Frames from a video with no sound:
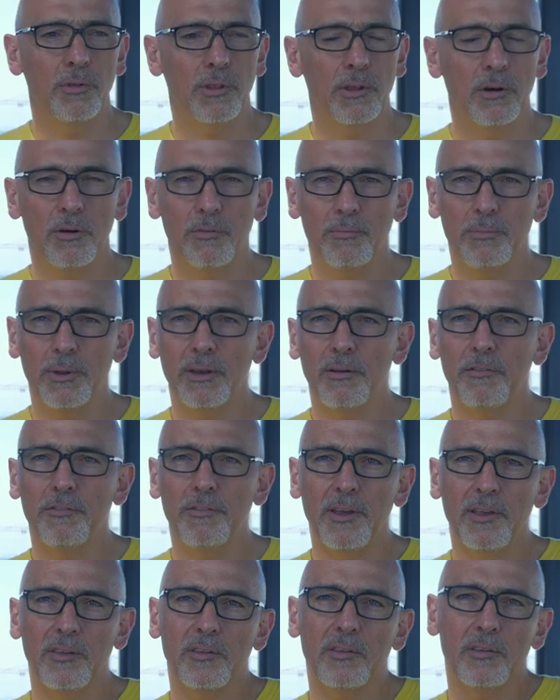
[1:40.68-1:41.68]
There have been
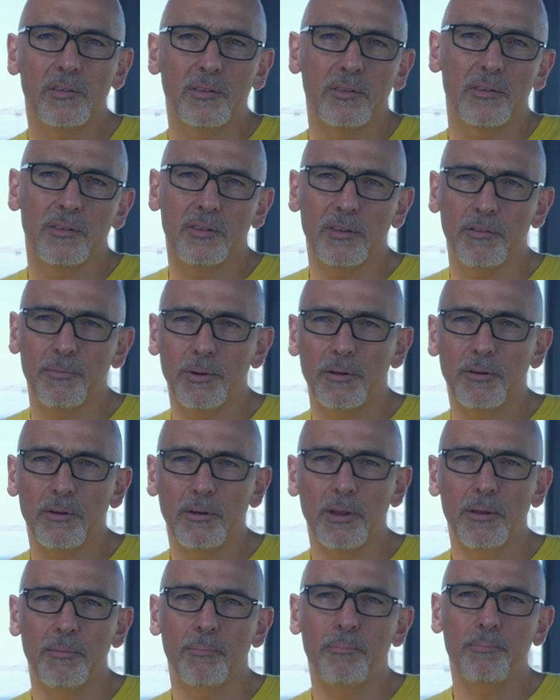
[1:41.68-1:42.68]
phases, there have been
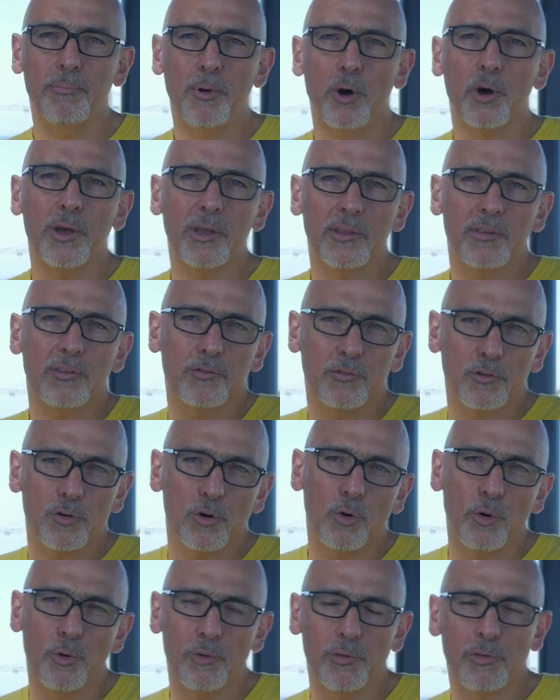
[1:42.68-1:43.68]
pockets of
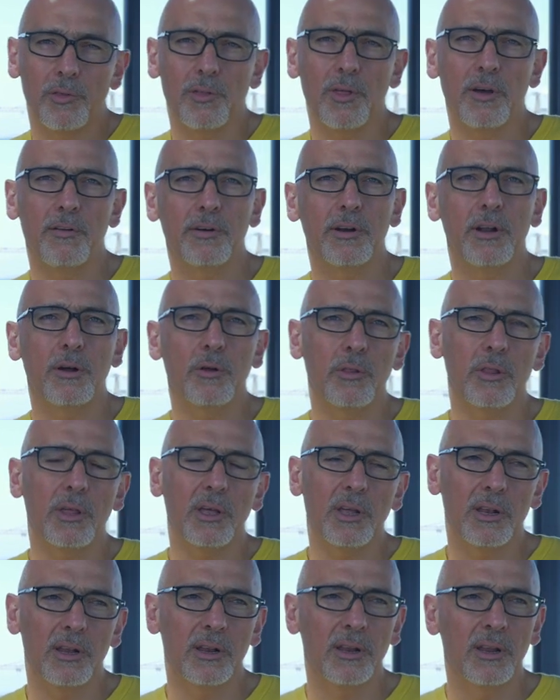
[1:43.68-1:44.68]
growth every now and
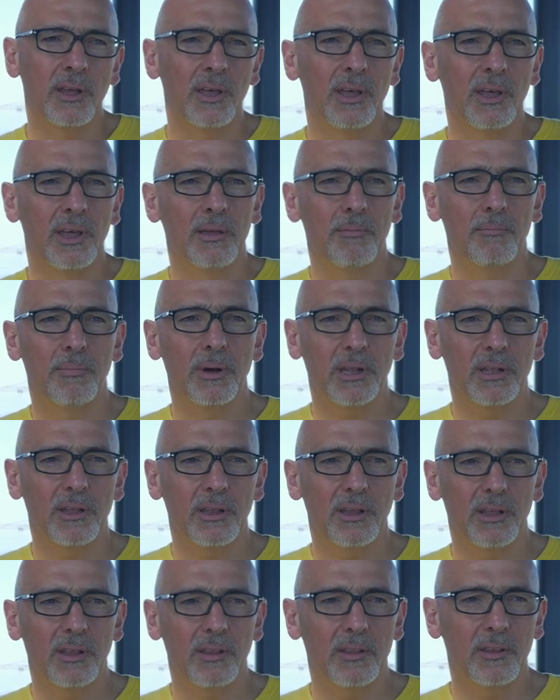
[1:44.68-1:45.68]
then, but
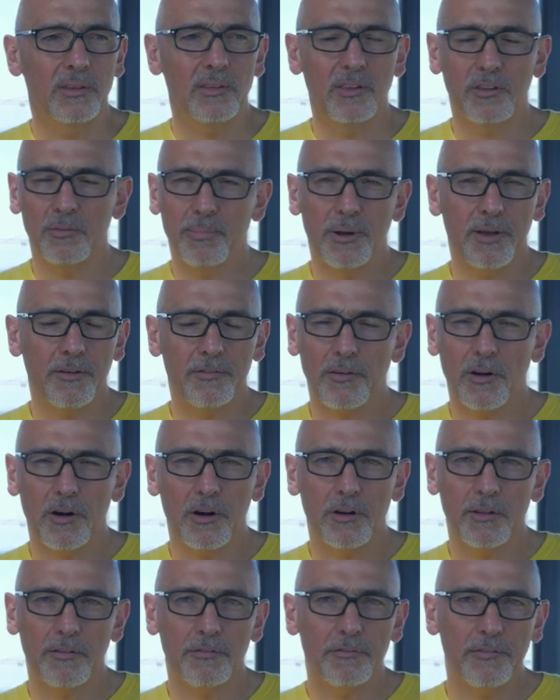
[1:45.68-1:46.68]
uh, this is by
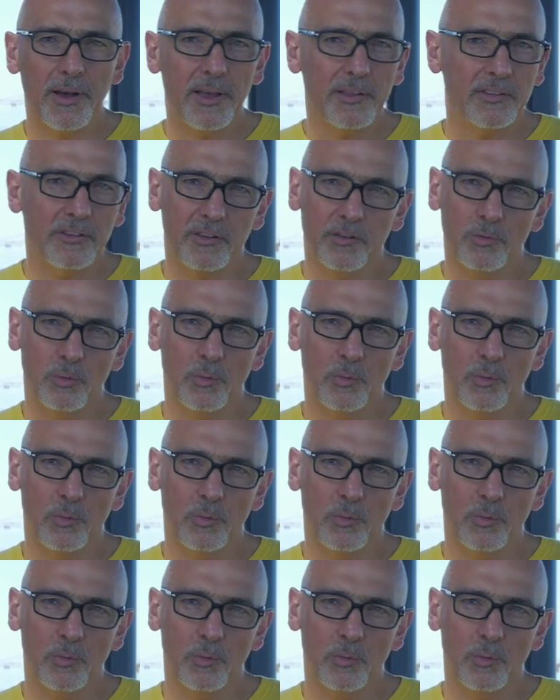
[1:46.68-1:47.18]
far the fastest